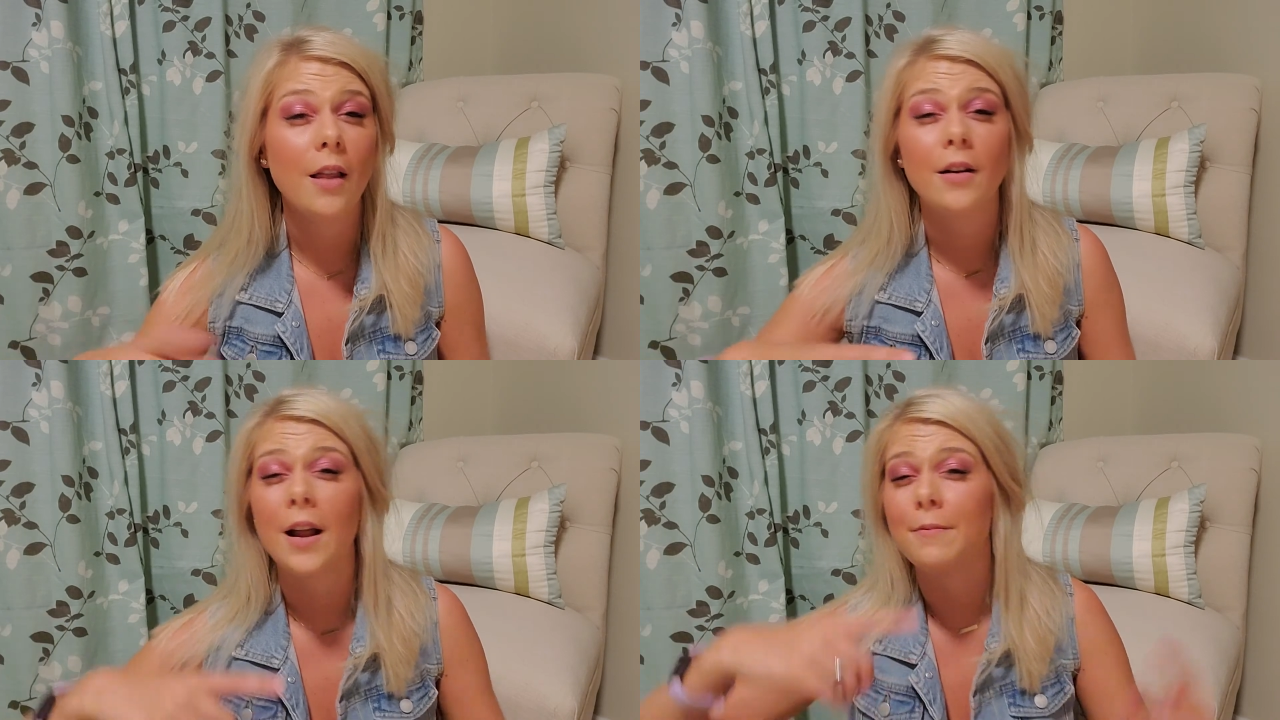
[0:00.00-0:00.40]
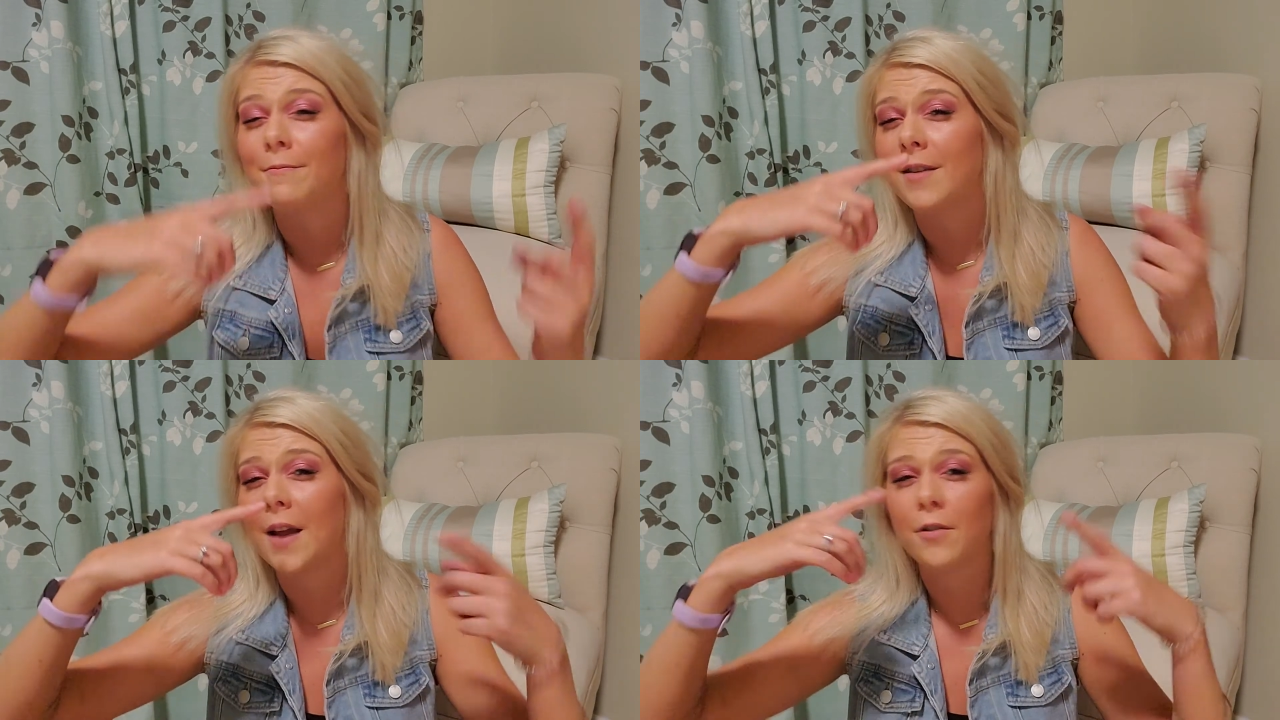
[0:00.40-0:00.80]
and
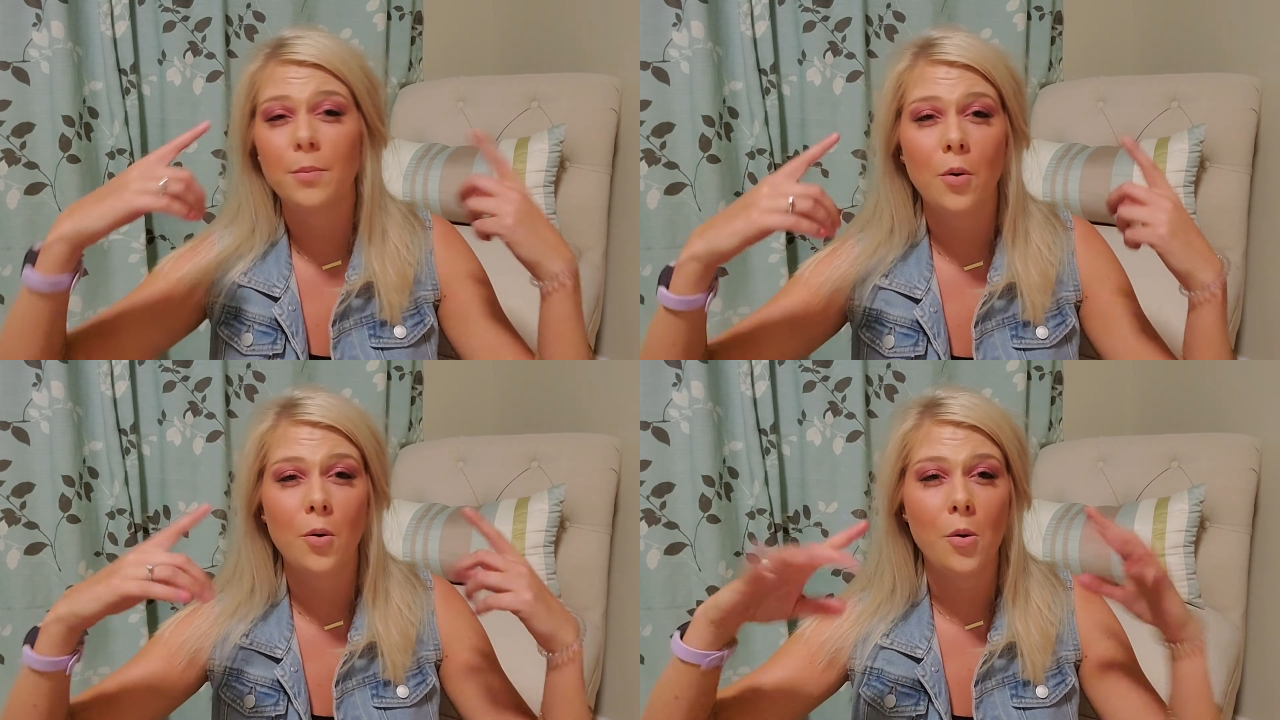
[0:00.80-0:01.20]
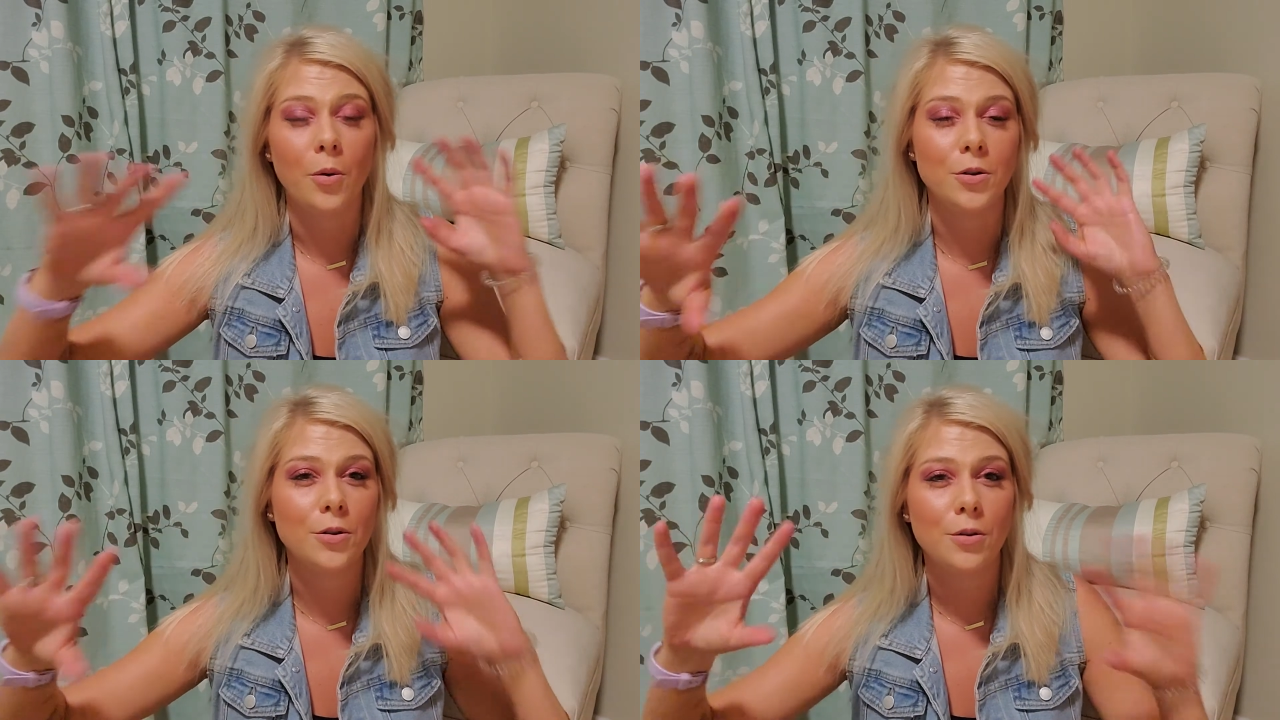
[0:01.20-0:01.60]
I'm never bold or
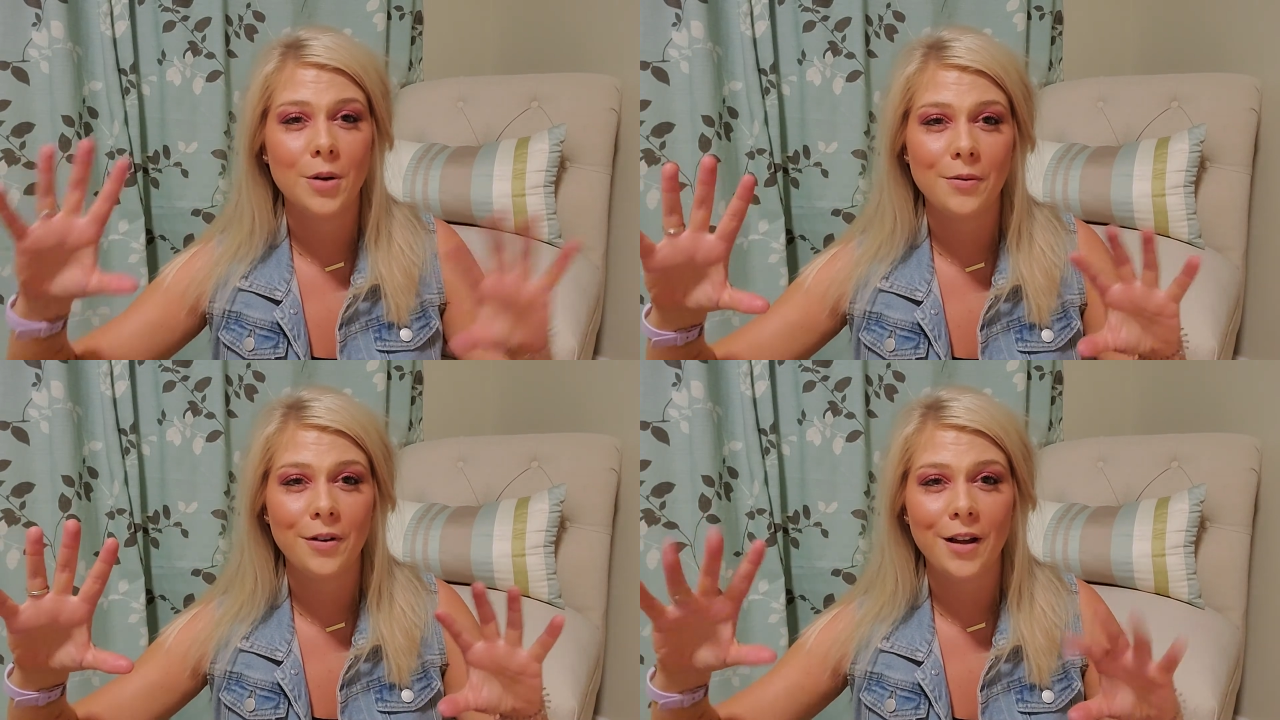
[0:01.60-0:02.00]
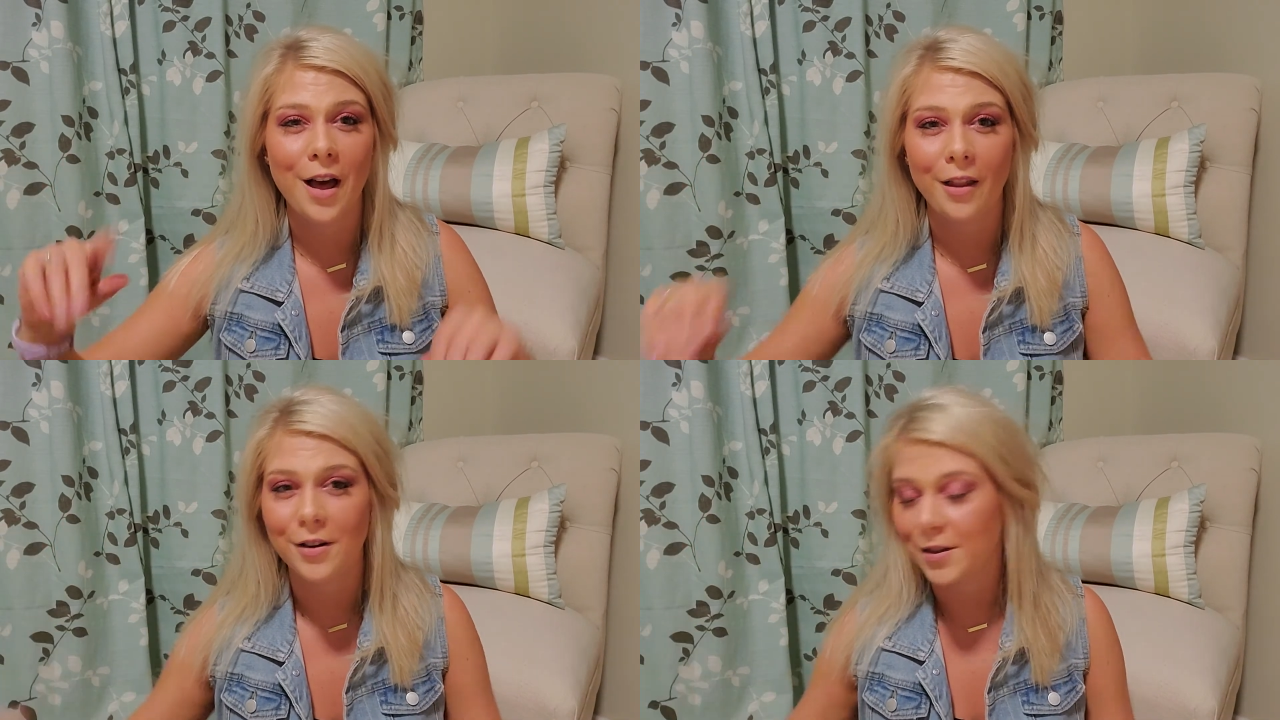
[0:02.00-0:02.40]
do 3 different colors.